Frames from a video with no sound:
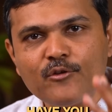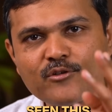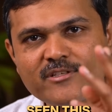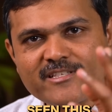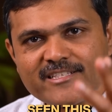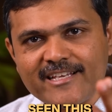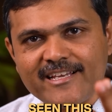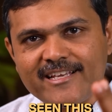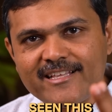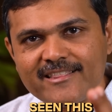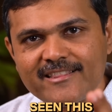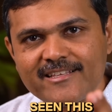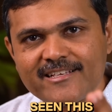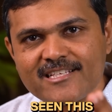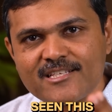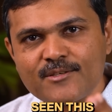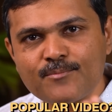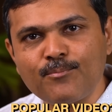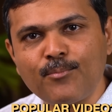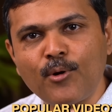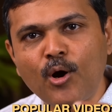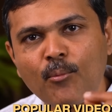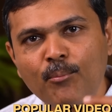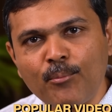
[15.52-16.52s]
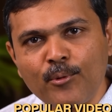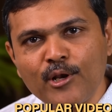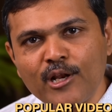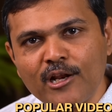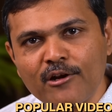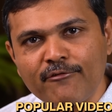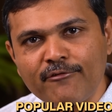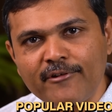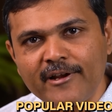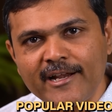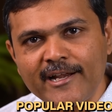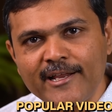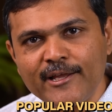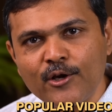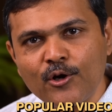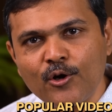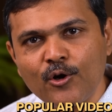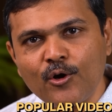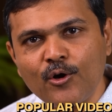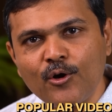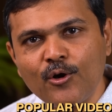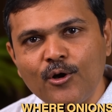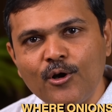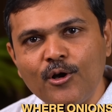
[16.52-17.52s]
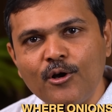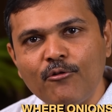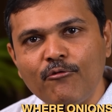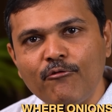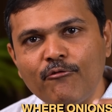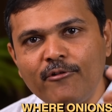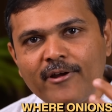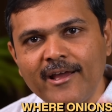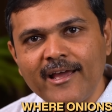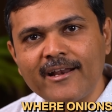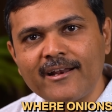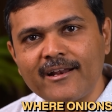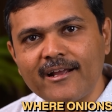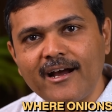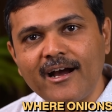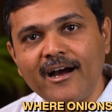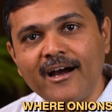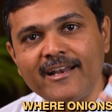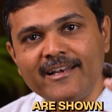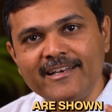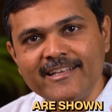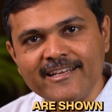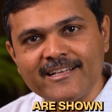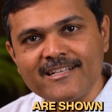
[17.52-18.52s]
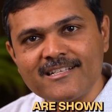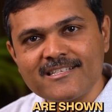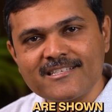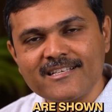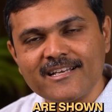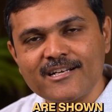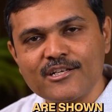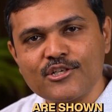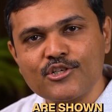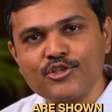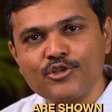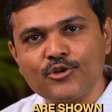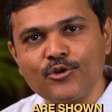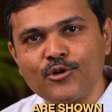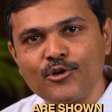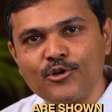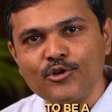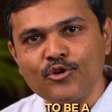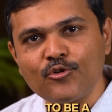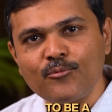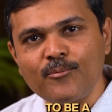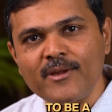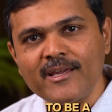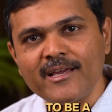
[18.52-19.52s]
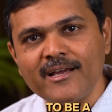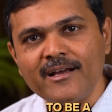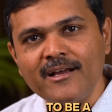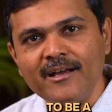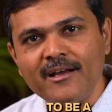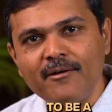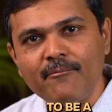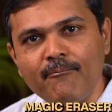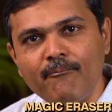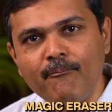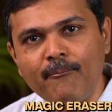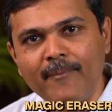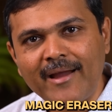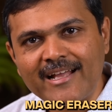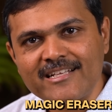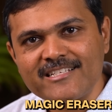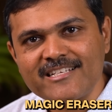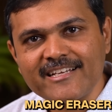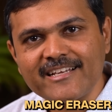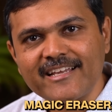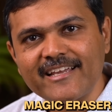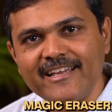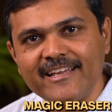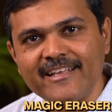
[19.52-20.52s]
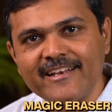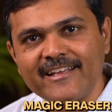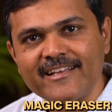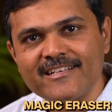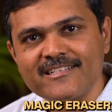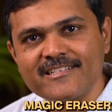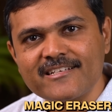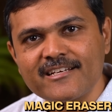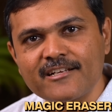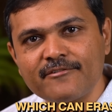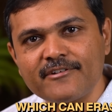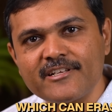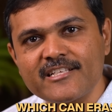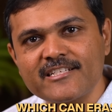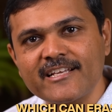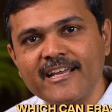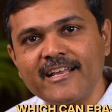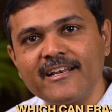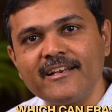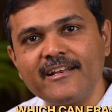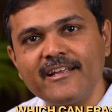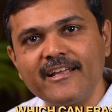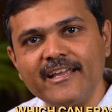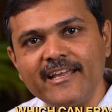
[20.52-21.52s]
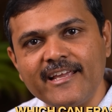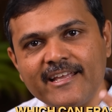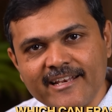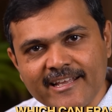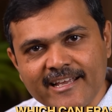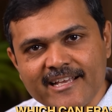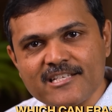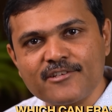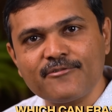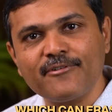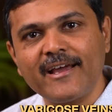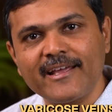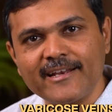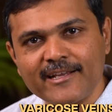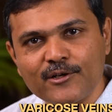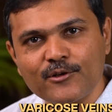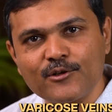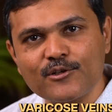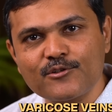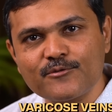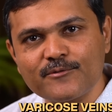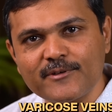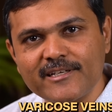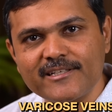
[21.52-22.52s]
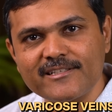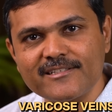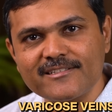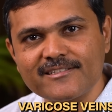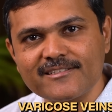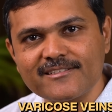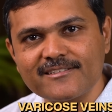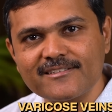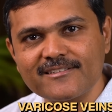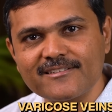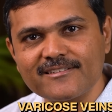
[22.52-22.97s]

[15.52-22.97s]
you seen this popular video where onions are shown to be a magic eraser which can erase varicose veins?